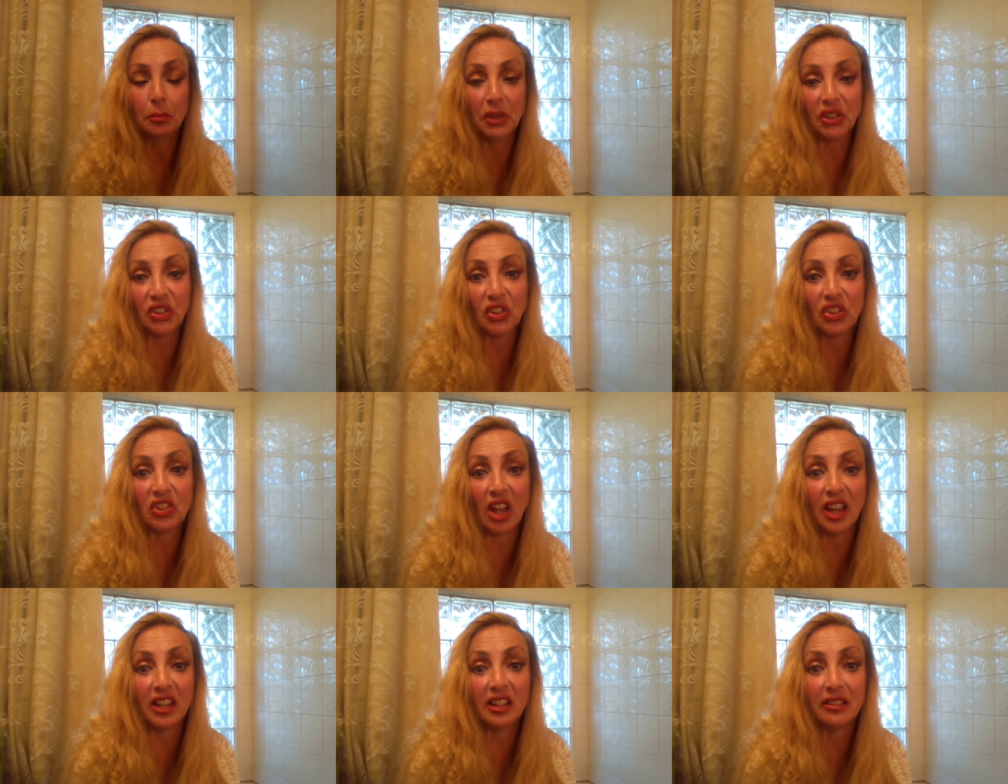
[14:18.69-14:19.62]
missile
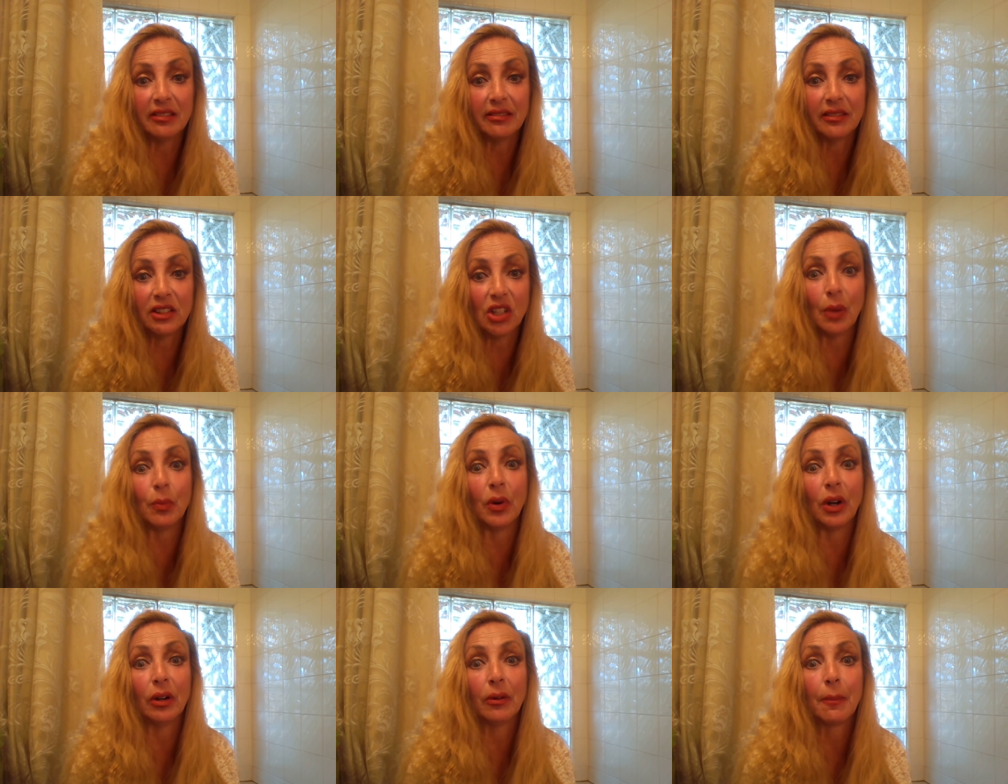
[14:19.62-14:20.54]
site
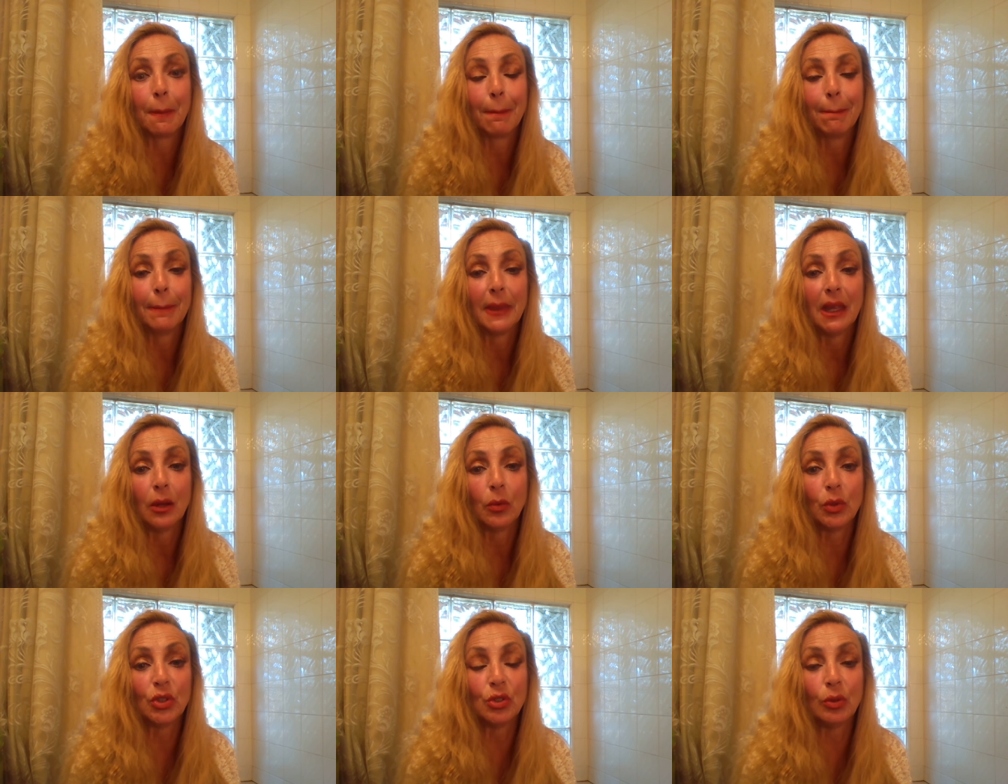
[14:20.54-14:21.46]
somewhere
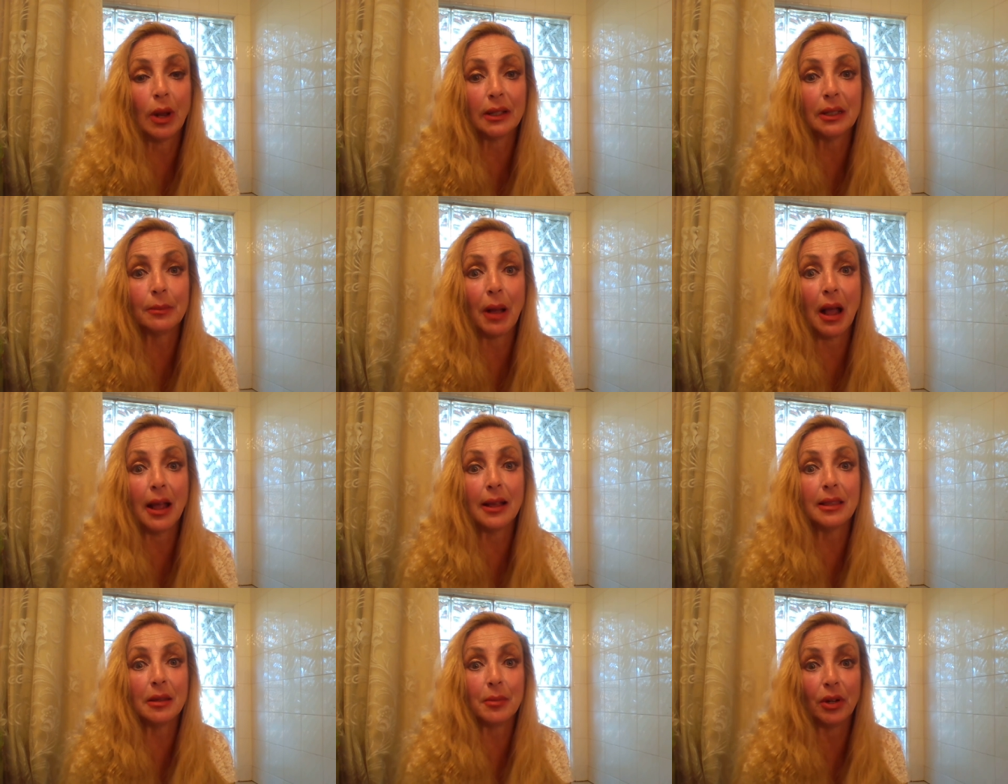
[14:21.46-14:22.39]
was directed
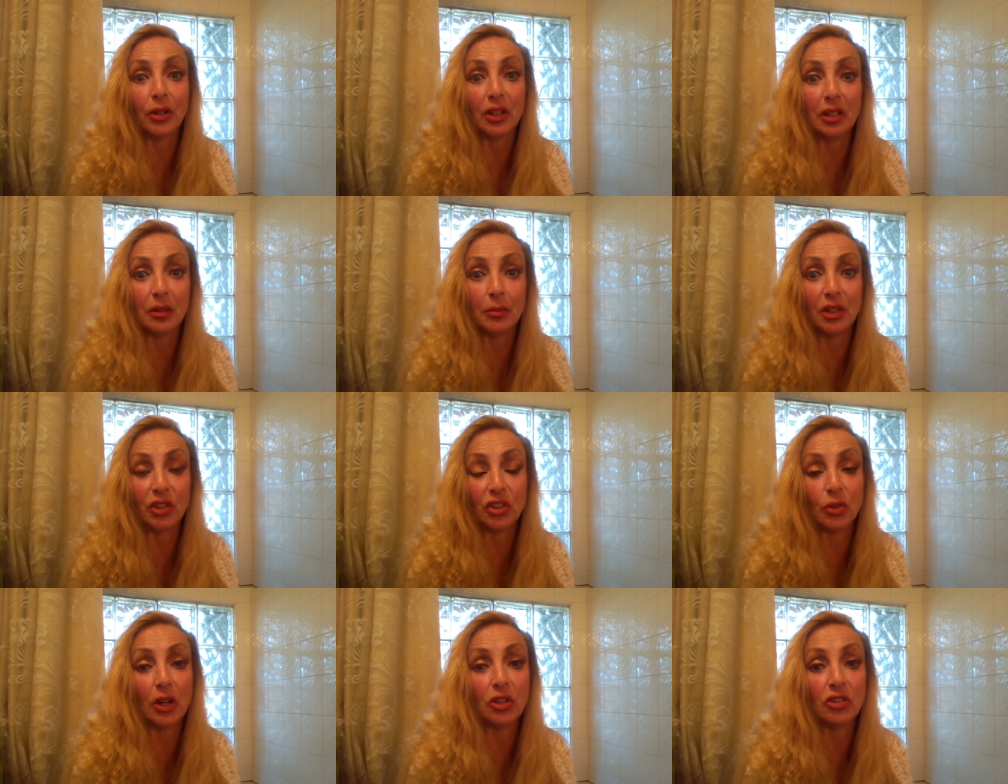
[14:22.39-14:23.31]
by the American
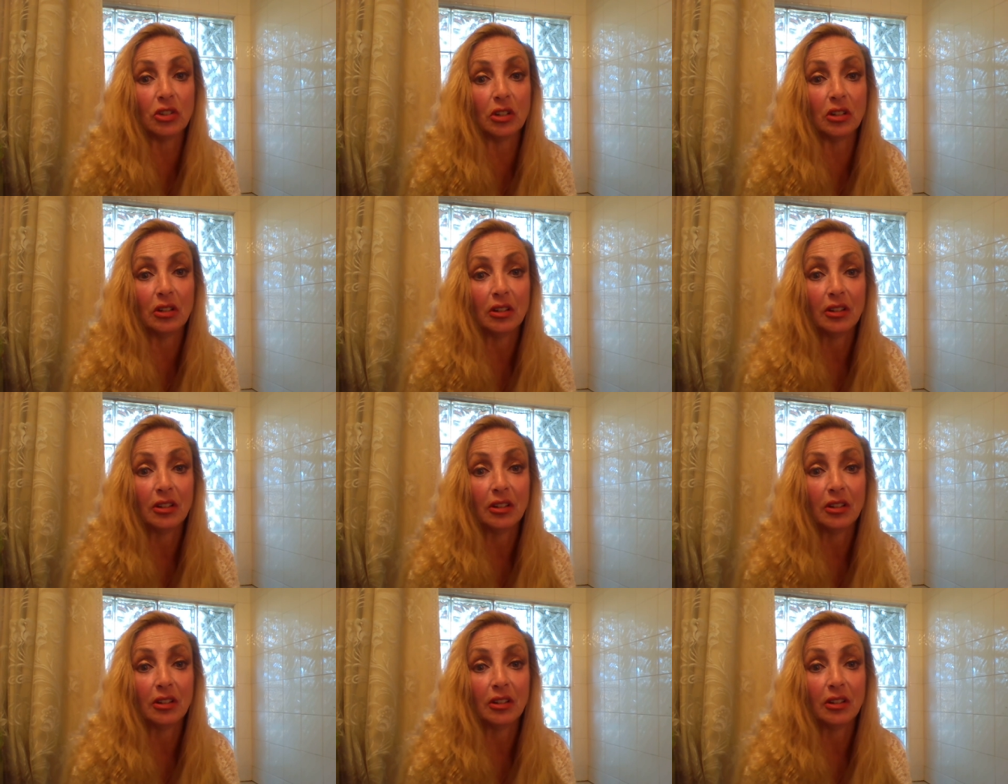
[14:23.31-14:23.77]
administration